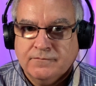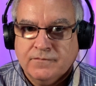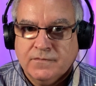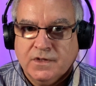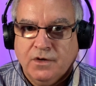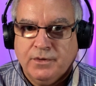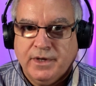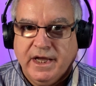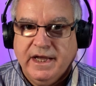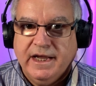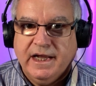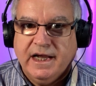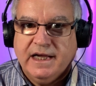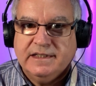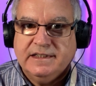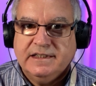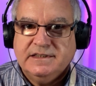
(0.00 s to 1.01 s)
Okay,
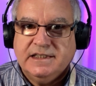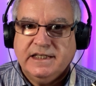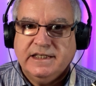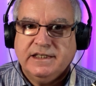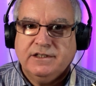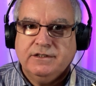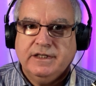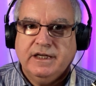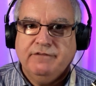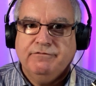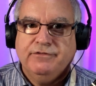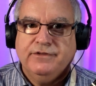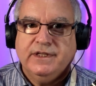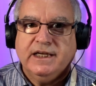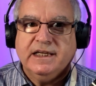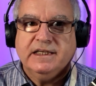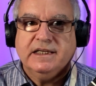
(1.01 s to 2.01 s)
and the technical name for
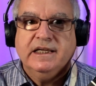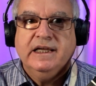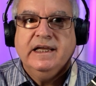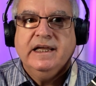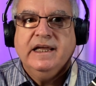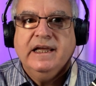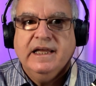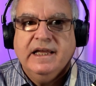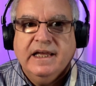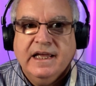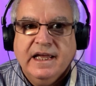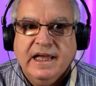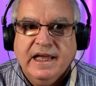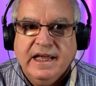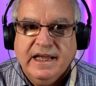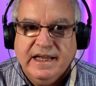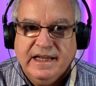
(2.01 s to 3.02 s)
that
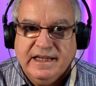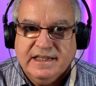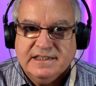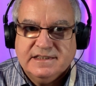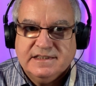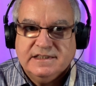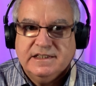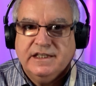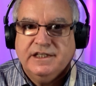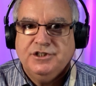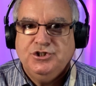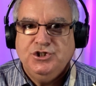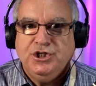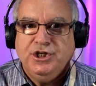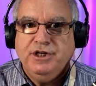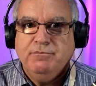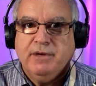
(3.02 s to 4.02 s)
is
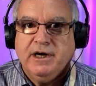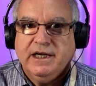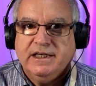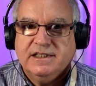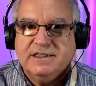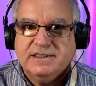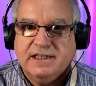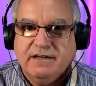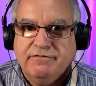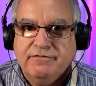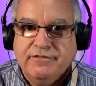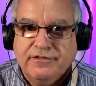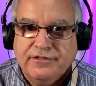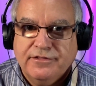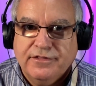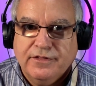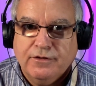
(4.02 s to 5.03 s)
G minor
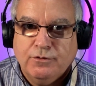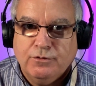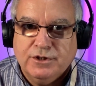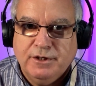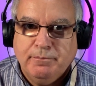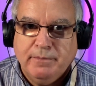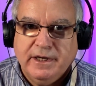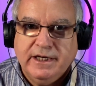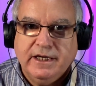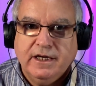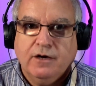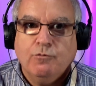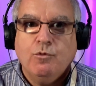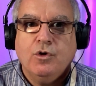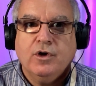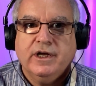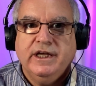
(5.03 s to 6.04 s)
7th, or depending on
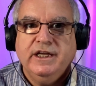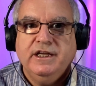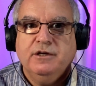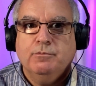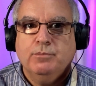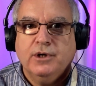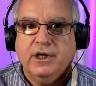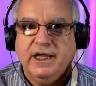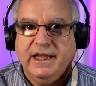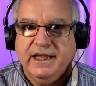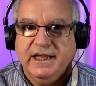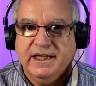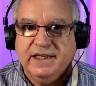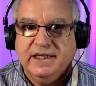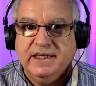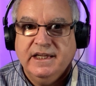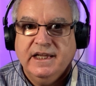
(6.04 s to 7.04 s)
what key you're playing
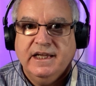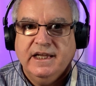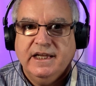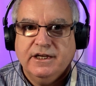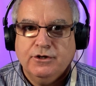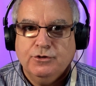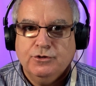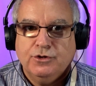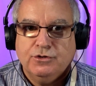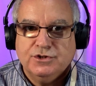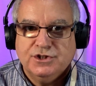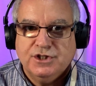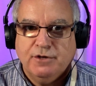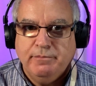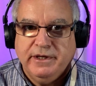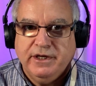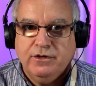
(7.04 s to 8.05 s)
in, it could
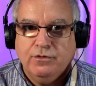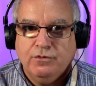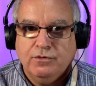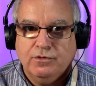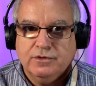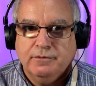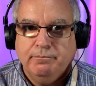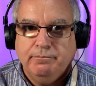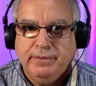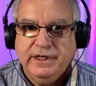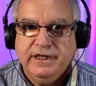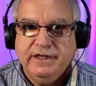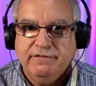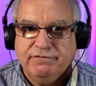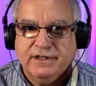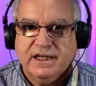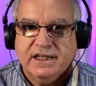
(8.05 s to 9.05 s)
also be called B
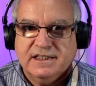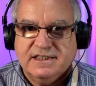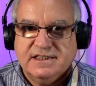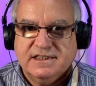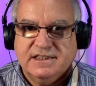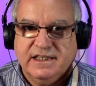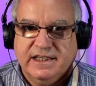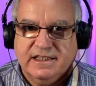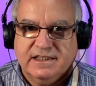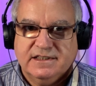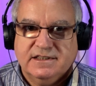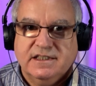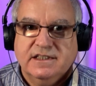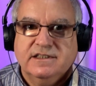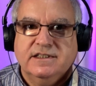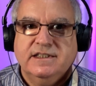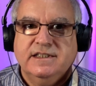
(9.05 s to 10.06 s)
flat 6.
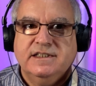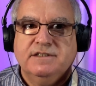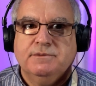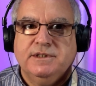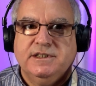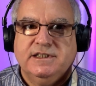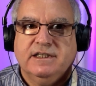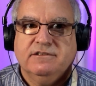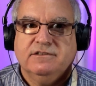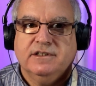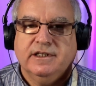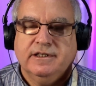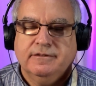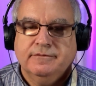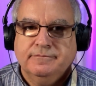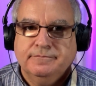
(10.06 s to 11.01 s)
So this is what it sounds like.